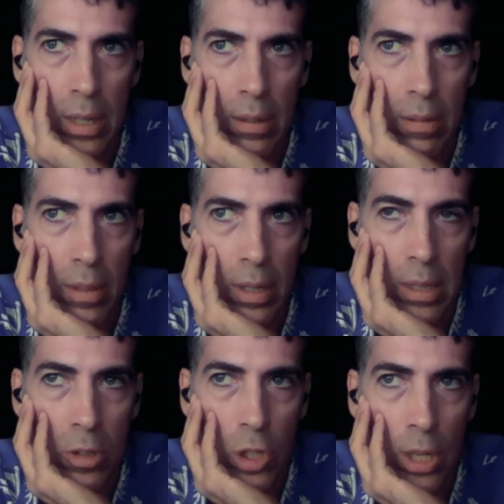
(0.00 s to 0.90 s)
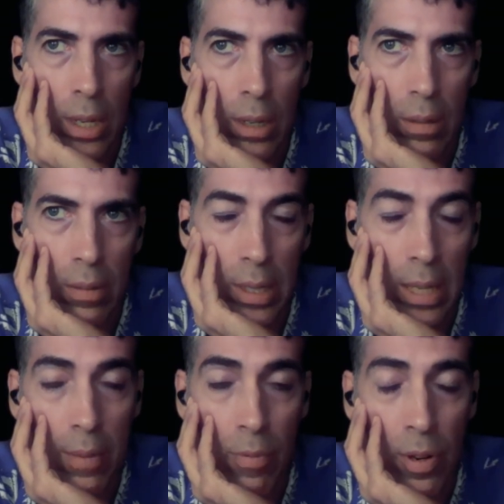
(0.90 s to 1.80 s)
didn't didn't gel. It
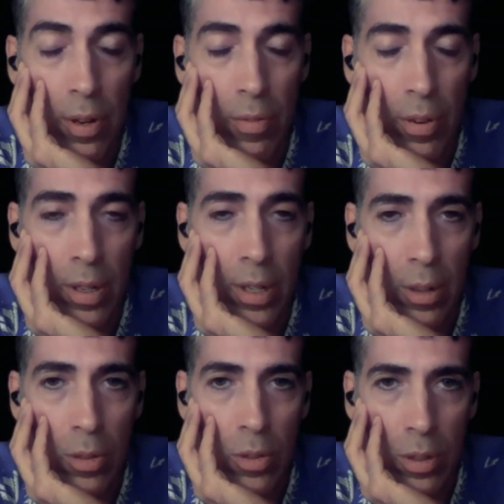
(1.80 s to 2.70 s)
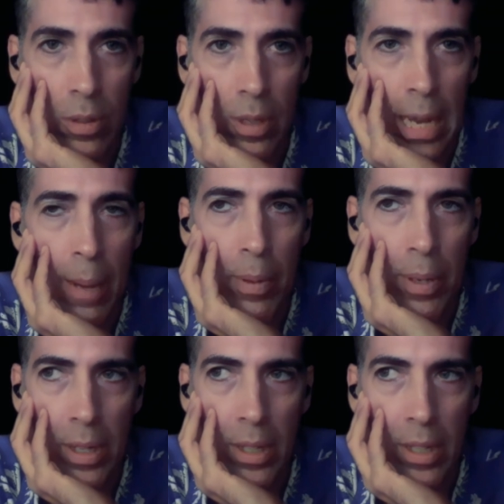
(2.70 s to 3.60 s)
came very very close to
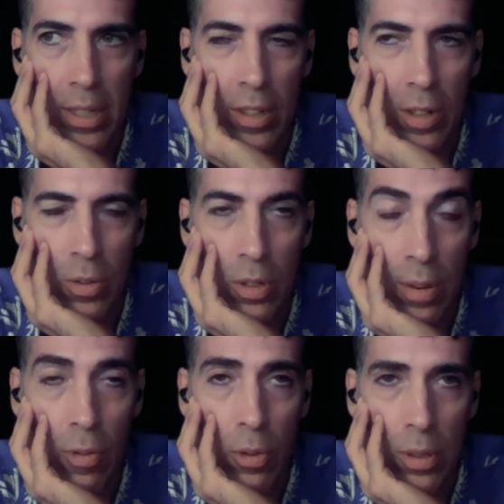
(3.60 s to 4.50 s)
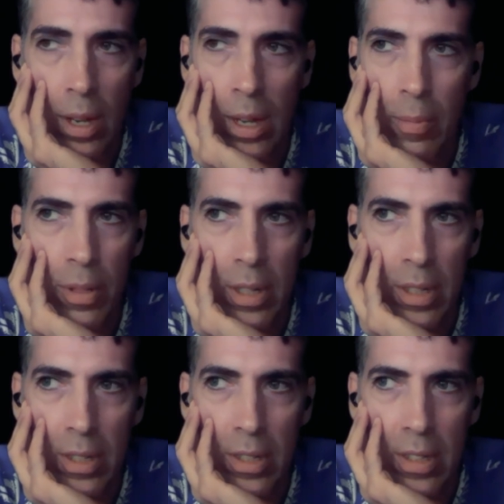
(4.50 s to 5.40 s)
happening, and it you know several times, and
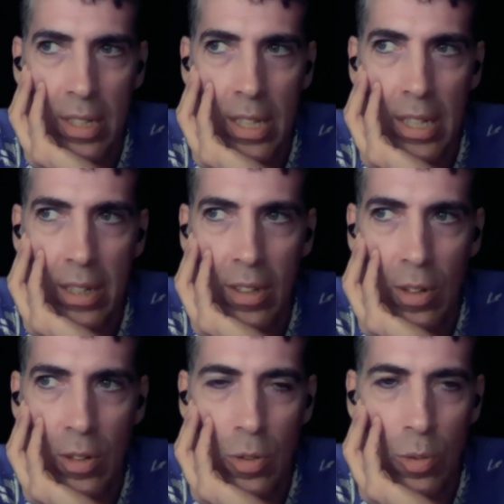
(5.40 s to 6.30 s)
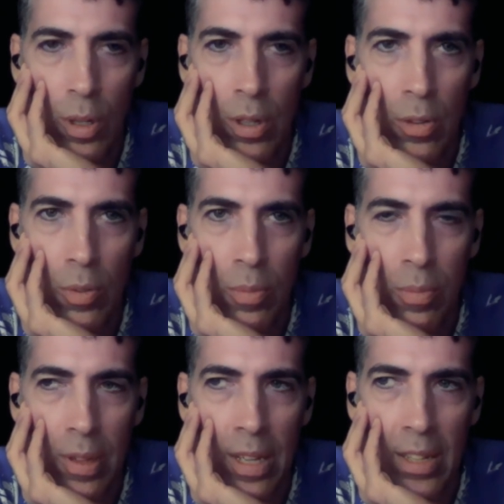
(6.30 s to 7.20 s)
it just didn't. You know, it's one of those
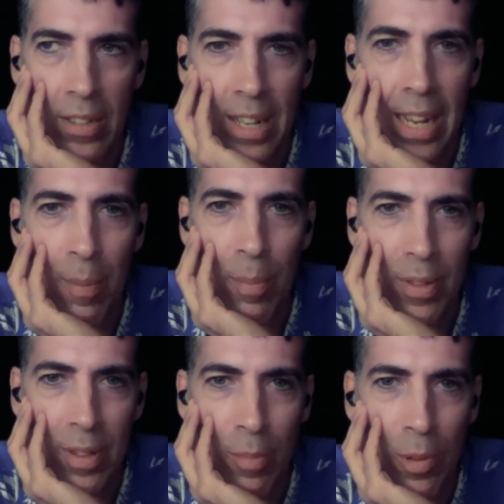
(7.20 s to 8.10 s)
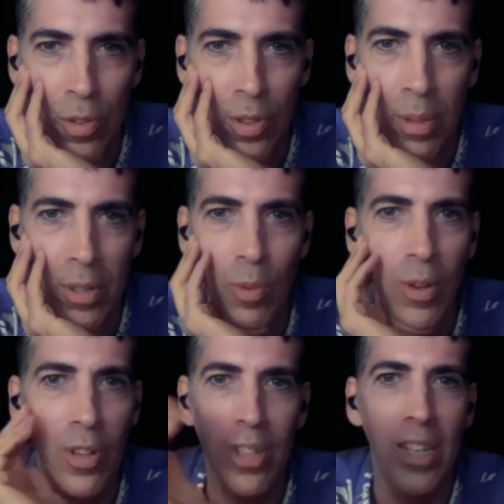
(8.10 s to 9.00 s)
things that happens in the music biz
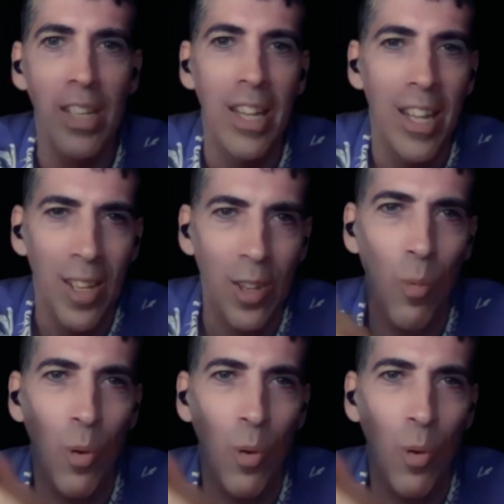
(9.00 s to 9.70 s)
where you, you